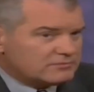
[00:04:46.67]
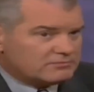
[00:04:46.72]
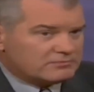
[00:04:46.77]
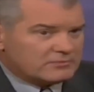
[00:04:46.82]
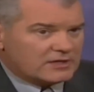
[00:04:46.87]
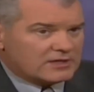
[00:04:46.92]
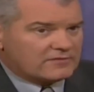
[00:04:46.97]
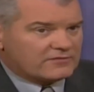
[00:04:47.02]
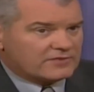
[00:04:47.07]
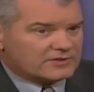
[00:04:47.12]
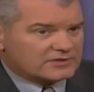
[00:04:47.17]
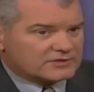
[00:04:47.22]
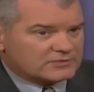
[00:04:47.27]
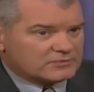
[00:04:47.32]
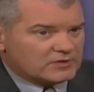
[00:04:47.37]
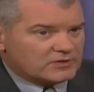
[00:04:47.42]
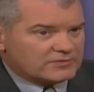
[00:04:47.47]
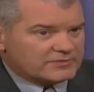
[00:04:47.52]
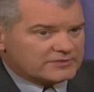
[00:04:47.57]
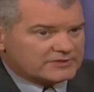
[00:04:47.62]
Marvelous
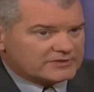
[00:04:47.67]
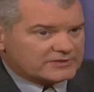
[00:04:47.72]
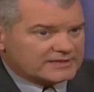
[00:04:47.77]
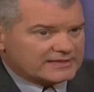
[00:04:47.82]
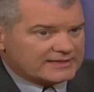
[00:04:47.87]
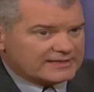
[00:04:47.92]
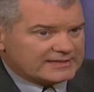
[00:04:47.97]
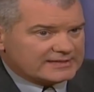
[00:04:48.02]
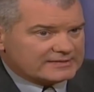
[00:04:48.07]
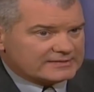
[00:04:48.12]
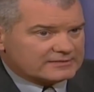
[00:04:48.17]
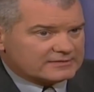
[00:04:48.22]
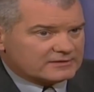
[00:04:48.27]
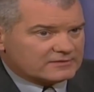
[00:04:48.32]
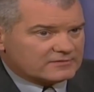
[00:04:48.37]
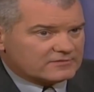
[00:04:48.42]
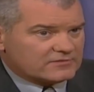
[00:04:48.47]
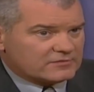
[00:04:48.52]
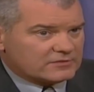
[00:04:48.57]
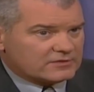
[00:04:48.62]
moment in Canada.
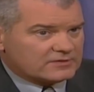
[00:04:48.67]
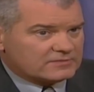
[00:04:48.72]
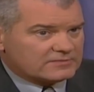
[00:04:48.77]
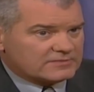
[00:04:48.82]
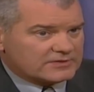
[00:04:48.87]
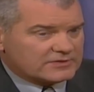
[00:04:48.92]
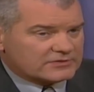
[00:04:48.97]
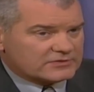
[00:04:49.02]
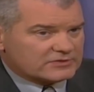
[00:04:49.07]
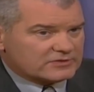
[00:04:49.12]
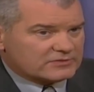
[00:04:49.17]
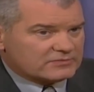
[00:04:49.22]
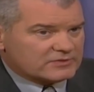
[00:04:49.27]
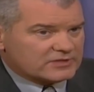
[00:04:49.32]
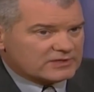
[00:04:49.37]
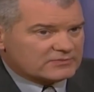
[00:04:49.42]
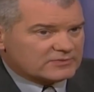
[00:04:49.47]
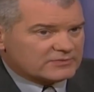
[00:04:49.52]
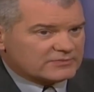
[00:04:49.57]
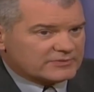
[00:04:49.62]
Our foreign minister,
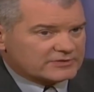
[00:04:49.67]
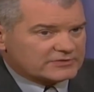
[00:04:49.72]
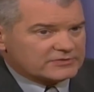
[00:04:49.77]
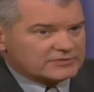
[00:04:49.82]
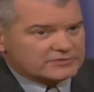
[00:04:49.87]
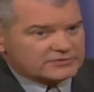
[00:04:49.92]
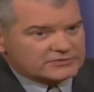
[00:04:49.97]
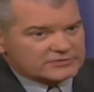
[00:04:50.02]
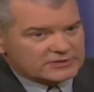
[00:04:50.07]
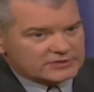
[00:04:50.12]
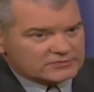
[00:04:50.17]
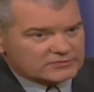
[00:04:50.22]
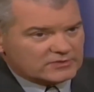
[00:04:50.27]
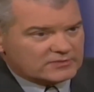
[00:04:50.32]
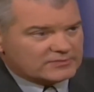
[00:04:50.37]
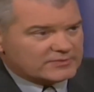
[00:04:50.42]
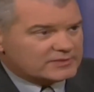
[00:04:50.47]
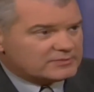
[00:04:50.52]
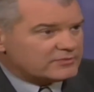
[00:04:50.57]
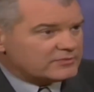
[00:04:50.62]
Barbara McDougall, says,
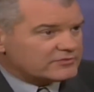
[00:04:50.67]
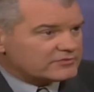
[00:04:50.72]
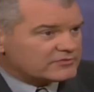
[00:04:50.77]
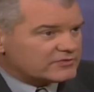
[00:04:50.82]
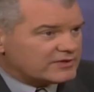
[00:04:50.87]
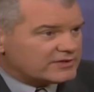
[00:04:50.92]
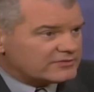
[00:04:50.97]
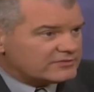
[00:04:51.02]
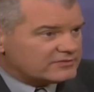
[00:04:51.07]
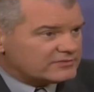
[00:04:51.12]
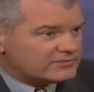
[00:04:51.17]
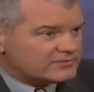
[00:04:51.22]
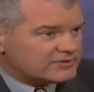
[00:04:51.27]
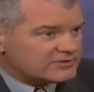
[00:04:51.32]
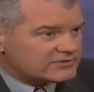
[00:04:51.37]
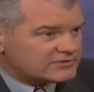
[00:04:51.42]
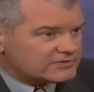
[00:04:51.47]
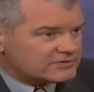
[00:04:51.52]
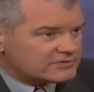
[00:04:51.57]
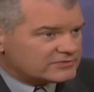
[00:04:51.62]
well, maybe we'll try to do
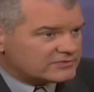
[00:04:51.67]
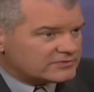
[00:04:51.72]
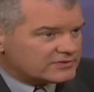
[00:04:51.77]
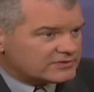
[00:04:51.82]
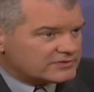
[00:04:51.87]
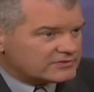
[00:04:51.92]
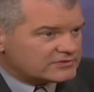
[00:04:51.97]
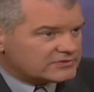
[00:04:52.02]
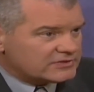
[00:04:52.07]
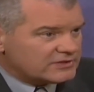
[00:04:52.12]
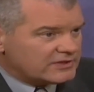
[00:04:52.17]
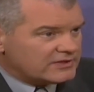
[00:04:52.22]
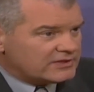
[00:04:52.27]
business with these